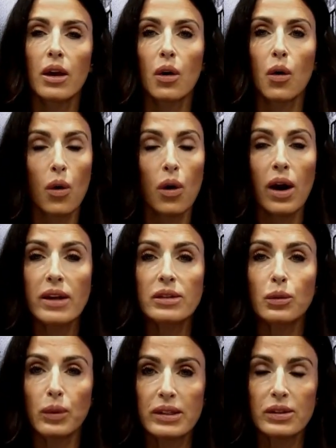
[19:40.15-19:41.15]
Or as a
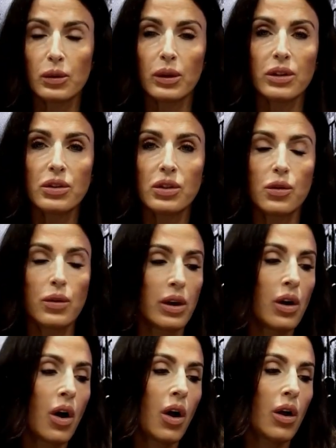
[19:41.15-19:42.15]
resource, you can
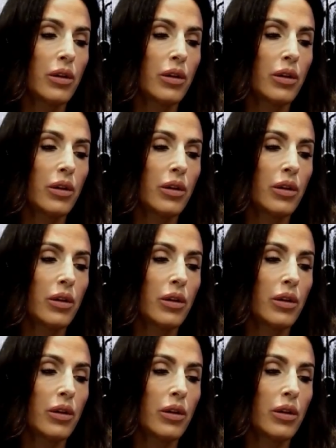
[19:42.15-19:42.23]
call